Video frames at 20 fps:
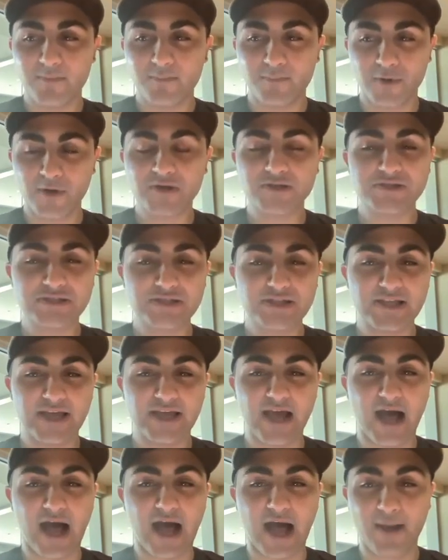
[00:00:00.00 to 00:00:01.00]

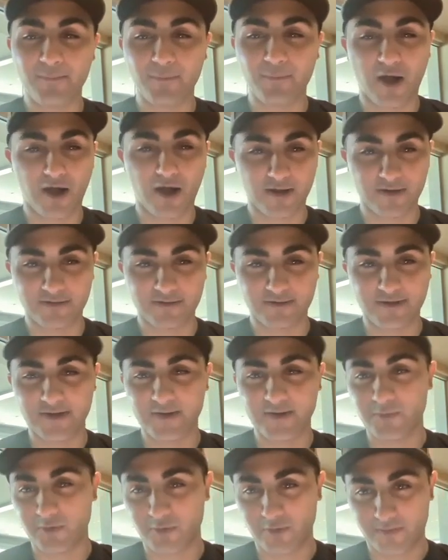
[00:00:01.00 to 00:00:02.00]
Personally, I'm not
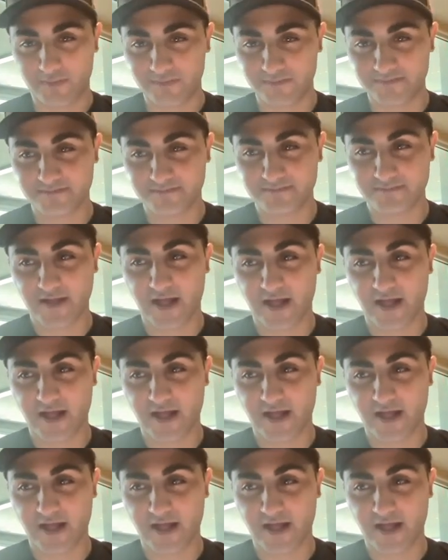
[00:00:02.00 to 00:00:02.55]
going to boo him.